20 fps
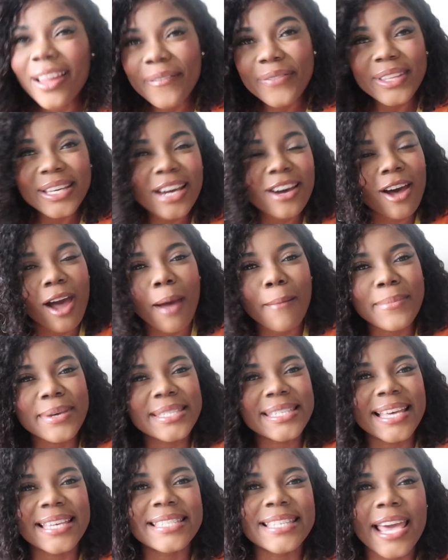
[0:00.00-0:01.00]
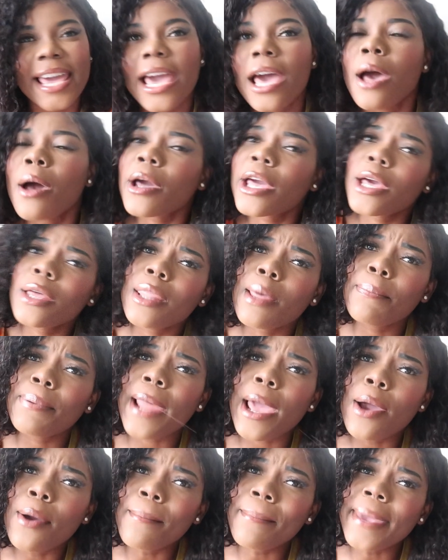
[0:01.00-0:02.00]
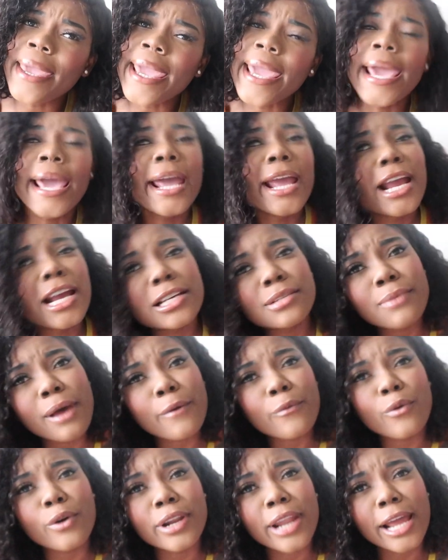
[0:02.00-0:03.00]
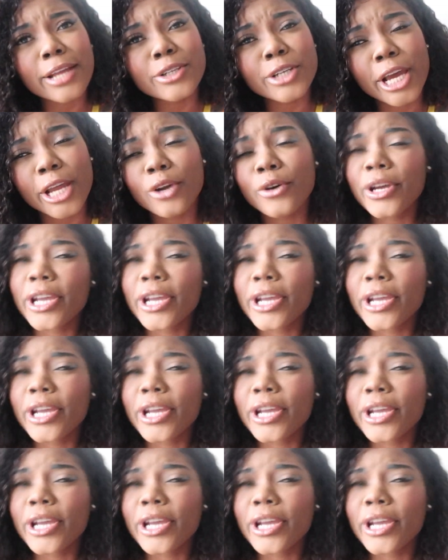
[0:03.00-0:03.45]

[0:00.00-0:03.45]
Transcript: of the comments that say, Can you play with me? Here's my Fortnite channel,